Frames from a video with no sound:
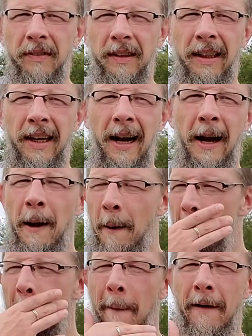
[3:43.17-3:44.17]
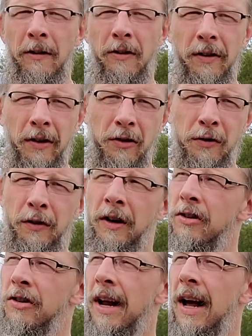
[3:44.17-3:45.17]
okay? So there's your
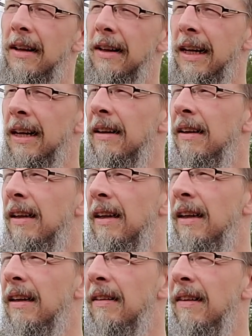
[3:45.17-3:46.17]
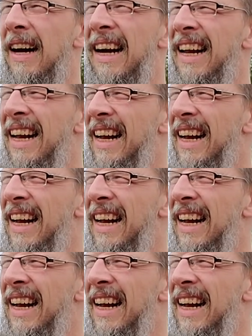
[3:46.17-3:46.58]
functionality, right?